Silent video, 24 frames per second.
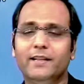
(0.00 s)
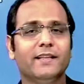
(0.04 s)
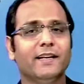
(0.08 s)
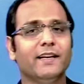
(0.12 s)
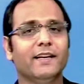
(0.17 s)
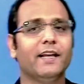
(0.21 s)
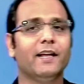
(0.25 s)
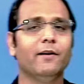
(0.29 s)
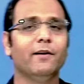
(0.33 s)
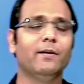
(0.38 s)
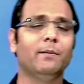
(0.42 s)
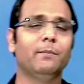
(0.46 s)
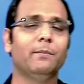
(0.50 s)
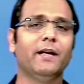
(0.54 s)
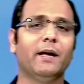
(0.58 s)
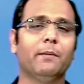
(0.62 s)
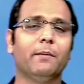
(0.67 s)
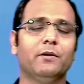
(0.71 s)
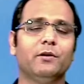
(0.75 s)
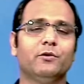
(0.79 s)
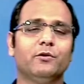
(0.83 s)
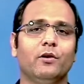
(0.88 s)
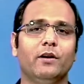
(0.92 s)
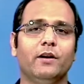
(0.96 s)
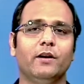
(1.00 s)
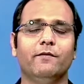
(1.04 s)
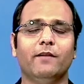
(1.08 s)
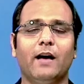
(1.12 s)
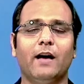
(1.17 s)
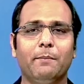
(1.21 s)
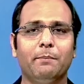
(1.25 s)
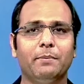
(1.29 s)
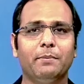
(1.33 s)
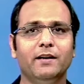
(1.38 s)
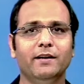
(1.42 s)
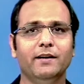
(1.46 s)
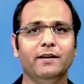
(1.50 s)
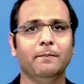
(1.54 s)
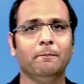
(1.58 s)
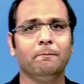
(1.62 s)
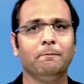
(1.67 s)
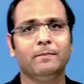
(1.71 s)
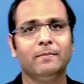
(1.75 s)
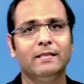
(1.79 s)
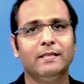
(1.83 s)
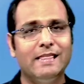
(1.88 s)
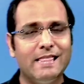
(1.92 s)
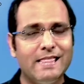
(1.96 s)
think he will be able to live happily?
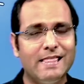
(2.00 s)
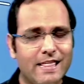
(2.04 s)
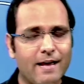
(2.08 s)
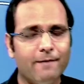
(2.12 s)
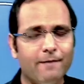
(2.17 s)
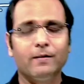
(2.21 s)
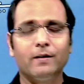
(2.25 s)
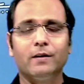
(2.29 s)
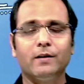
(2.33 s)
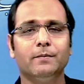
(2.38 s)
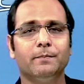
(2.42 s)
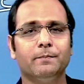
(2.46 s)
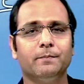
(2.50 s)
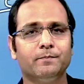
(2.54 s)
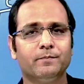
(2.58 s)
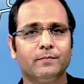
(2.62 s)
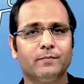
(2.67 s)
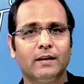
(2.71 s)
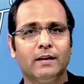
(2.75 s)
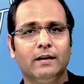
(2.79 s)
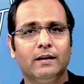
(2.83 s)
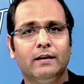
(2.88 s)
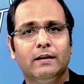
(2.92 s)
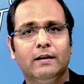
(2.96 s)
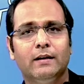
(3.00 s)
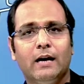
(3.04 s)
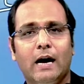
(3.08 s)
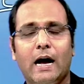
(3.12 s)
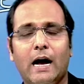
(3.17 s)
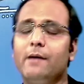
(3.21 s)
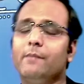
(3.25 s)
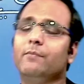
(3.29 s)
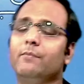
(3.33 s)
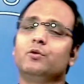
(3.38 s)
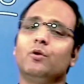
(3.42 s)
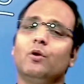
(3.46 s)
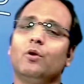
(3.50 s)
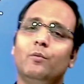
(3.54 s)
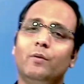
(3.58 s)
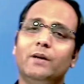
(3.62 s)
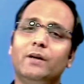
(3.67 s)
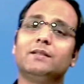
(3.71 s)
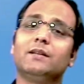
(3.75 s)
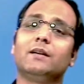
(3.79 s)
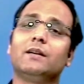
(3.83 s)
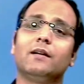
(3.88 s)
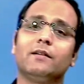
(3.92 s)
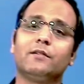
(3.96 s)
Never. I was
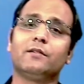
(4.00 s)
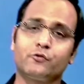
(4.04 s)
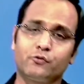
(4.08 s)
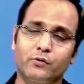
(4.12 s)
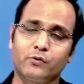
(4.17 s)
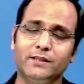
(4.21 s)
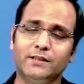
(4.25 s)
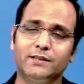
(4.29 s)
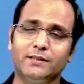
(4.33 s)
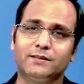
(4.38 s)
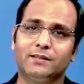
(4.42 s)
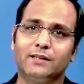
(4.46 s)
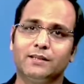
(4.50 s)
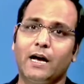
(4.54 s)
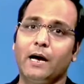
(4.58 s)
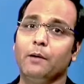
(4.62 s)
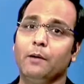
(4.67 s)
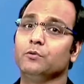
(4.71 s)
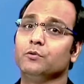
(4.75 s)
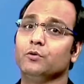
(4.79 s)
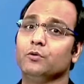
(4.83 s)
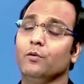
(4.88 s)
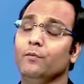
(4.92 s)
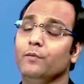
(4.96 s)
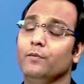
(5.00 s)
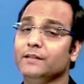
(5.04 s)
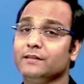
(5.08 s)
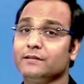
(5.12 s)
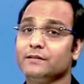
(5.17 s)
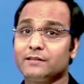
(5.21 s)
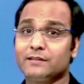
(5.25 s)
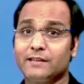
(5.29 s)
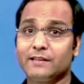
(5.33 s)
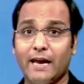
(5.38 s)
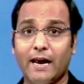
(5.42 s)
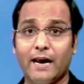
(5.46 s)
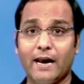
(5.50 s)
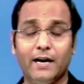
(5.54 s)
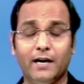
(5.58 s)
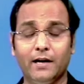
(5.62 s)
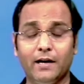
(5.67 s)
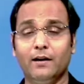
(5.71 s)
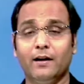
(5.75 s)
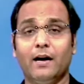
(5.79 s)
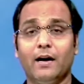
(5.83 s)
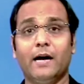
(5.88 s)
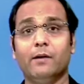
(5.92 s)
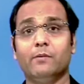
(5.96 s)
always under stress. I was always
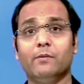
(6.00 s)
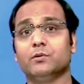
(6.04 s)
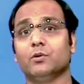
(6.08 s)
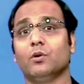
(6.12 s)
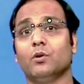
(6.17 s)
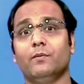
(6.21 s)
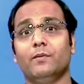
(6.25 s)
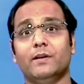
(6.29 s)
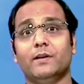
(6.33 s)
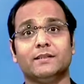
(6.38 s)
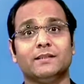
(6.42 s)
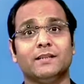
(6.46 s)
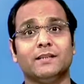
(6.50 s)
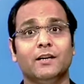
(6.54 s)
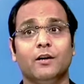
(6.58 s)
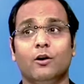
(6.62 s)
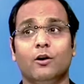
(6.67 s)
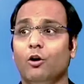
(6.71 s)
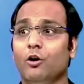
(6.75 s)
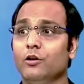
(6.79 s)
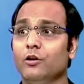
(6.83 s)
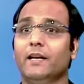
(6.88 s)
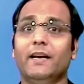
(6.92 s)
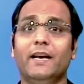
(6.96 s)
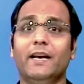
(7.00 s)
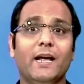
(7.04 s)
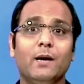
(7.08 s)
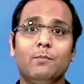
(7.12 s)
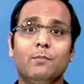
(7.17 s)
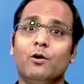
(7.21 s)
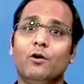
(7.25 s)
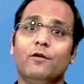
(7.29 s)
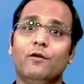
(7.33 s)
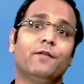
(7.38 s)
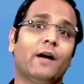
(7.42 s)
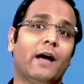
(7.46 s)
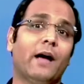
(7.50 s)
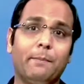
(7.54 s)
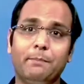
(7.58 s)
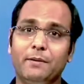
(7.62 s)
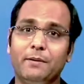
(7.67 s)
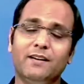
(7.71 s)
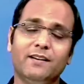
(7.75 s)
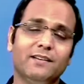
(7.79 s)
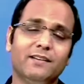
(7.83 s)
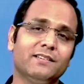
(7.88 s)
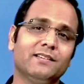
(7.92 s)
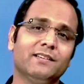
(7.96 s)
scared. I was always on the name of
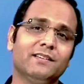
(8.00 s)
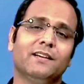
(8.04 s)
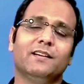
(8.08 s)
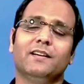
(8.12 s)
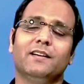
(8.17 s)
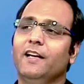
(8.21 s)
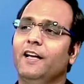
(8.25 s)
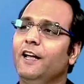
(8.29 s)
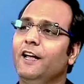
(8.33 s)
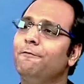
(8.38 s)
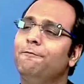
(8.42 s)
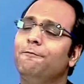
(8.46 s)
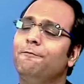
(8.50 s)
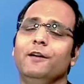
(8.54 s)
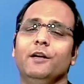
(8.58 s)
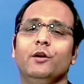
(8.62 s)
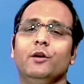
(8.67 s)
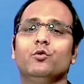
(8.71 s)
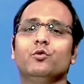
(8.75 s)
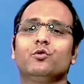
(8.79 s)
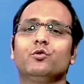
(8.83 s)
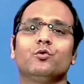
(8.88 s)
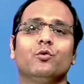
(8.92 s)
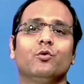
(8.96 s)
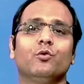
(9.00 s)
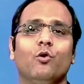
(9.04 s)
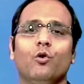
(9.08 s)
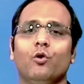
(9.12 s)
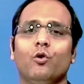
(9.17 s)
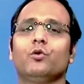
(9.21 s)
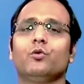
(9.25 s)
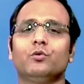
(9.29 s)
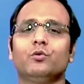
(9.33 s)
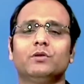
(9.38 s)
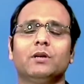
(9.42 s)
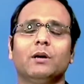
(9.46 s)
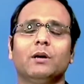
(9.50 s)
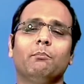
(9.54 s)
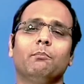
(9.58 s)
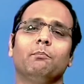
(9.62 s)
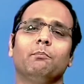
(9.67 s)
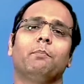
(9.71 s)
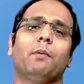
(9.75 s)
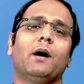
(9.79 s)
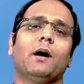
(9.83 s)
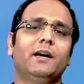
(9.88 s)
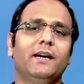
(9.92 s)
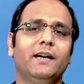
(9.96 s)
happiness. If we used to go to some
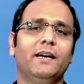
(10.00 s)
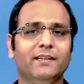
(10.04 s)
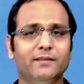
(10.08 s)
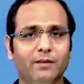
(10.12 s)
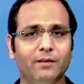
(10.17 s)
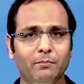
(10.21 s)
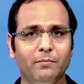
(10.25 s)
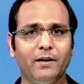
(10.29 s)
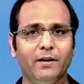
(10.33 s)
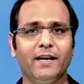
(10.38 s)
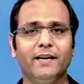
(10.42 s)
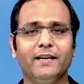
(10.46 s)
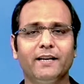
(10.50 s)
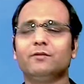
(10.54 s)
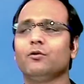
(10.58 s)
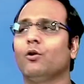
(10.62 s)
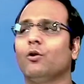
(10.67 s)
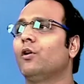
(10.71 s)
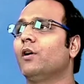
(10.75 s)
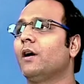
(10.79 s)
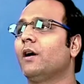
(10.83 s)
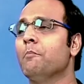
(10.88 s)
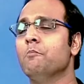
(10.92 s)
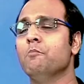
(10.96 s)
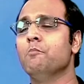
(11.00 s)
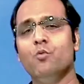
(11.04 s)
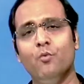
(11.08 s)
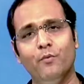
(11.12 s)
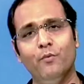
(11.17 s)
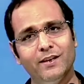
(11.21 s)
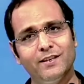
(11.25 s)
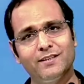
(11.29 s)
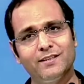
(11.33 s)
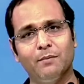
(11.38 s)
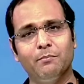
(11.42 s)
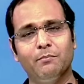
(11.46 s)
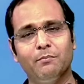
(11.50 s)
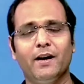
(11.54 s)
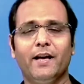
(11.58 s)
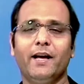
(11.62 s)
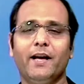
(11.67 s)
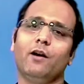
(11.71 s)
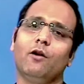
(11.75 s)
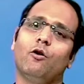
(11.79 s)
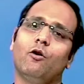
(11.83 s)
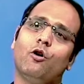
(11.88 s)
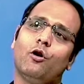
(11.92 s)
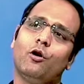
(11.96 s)
party some days or a movie
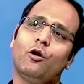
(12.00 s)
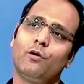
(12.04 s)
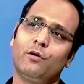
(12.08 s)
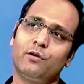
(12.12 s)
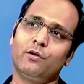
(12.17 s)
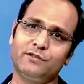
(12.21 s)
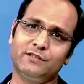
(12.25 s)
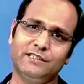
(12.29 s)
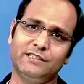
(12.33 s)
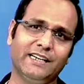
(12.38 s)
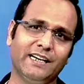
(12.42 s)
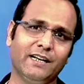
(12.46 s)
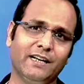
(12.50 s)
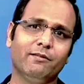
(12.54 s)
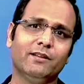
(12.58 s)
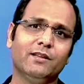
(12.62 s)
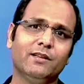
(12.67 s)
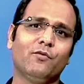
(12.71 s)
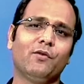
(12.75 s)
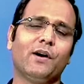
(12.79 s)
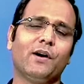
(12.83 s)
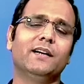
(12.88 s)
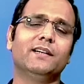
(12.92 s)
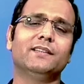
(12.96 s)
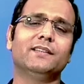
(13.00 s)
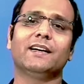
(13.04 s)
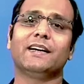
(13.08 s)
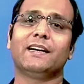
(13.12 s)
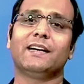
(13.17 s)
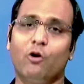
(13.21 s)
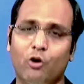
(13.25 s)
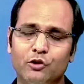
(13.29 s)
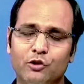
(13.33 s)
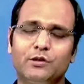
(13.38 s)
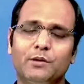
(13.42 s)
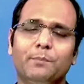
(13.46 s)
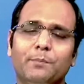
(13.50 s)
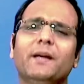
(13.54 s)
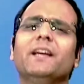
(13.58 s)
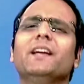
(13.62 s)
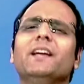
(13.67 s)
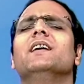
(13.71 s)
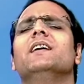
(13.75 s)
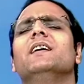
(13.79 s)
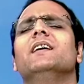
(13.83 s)
someday or sitting with friends and gossiping,